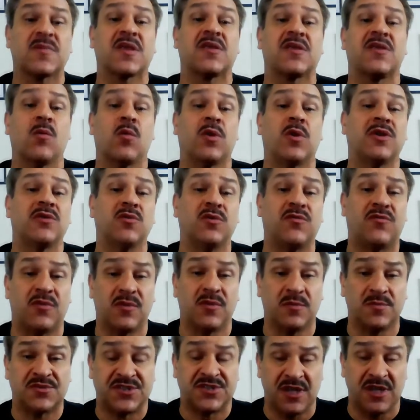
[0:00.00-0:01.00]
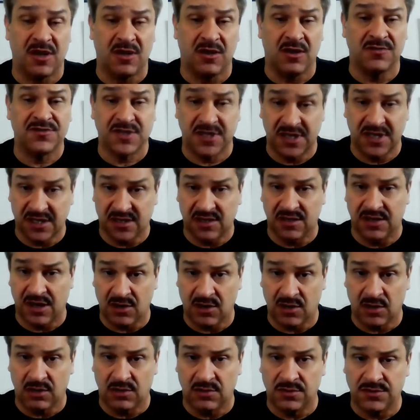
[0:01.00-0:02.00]
They want to do it for themselves to get to
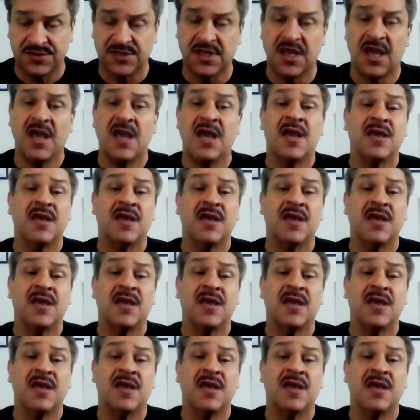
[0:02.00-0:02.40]
their goals.